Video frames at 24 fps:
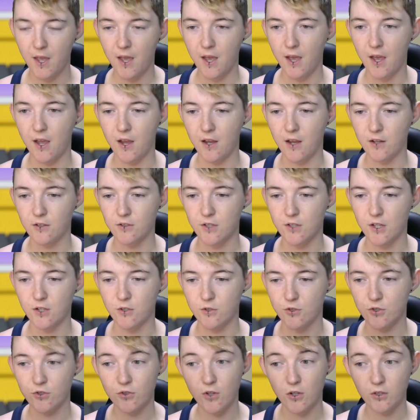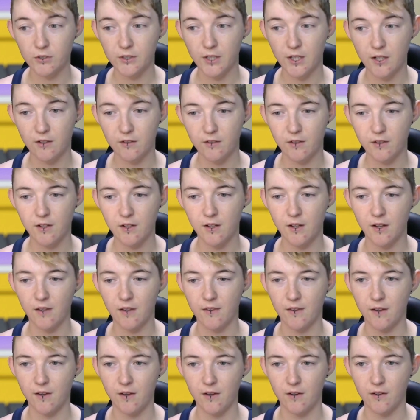and then you scroll down
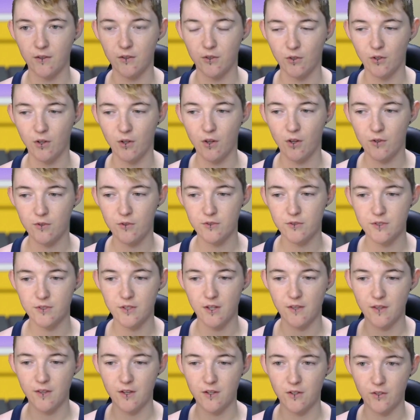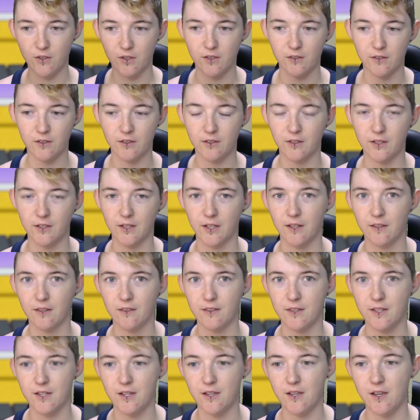and then you close and then you can click
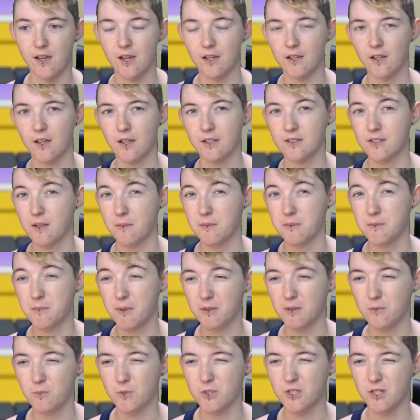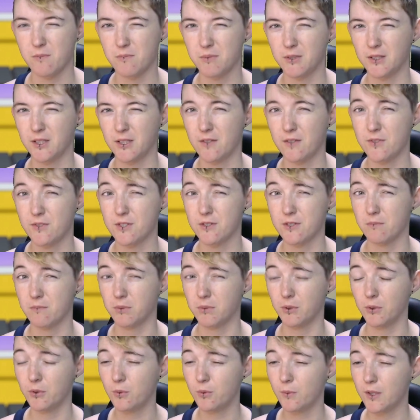the accept button which i believe is the
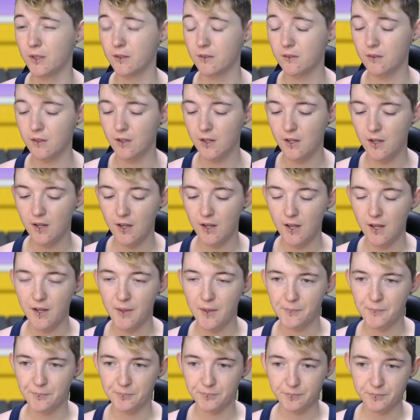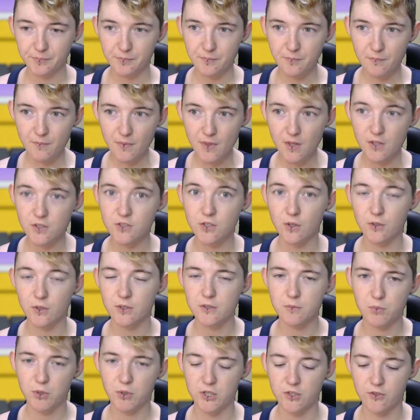blue one so
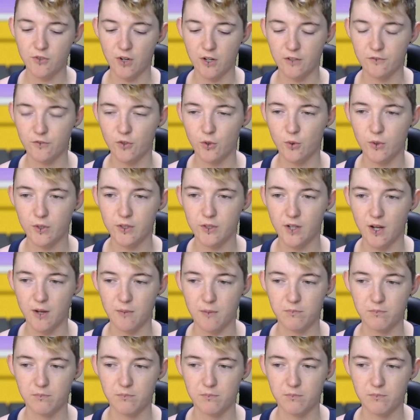it's pretty straightforward i